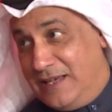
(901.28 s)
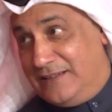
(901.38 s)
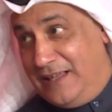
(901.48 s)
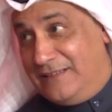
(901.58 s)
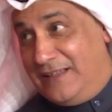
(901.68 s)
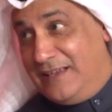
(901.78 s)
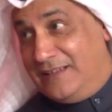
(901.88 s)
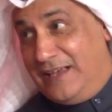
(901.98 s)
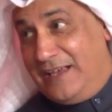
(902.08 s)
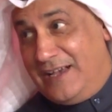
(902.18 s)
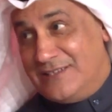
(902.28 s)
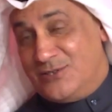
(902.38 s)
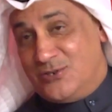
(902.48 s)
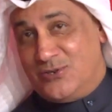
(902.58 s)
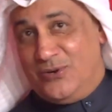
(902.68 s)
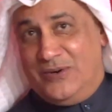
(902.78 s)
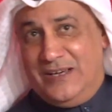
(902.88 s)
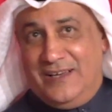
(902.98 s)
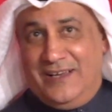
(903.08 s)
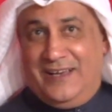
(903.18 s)
and then they answer. So
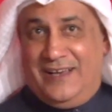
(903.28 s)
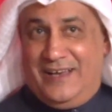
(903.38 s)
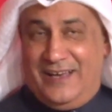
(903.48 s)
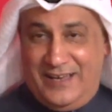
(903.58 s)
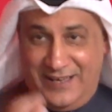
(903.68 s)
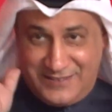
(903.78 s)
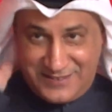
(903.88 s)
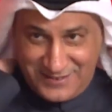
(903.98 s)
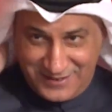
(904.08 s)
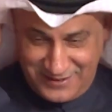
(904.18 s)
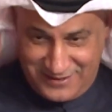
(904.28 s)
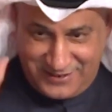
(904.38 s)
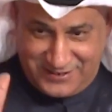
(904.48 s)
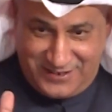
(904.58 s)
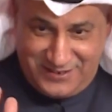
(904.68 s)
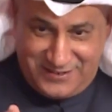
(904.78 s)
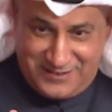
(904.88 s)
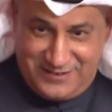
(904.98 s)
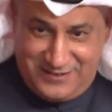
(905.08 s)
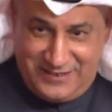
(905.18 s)
this
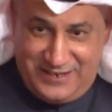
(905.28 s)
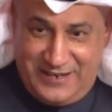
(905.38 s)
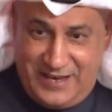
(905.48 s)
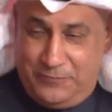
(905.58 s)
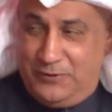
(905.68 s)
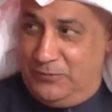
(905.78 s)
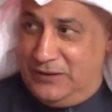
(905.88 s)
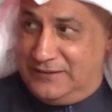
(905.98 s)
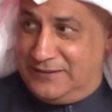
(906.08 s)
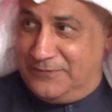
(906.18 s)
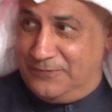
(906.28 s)
is the enablement.